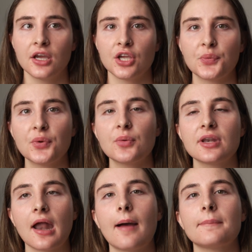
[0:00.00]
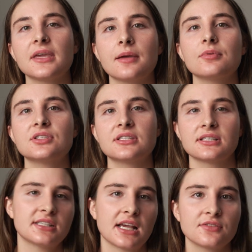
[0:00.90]
We would not be able to
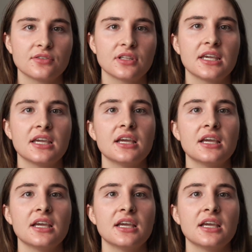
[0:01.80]
successfully